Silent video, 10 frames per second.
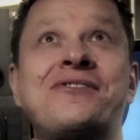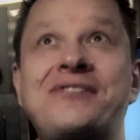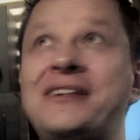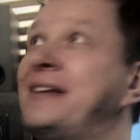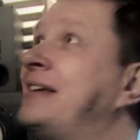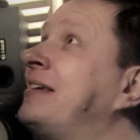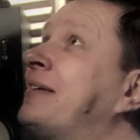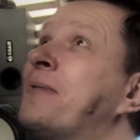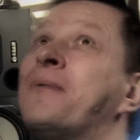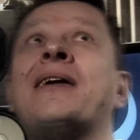ceiling, you
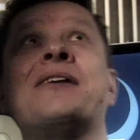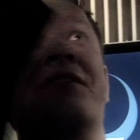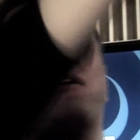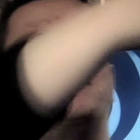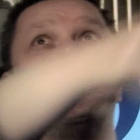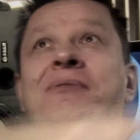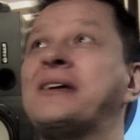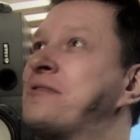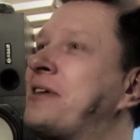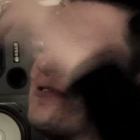know, wires going this
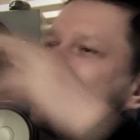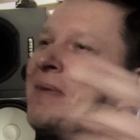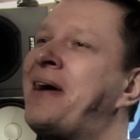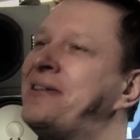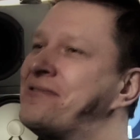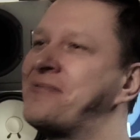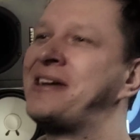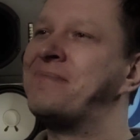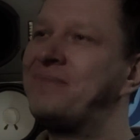way, it's like a spider's web.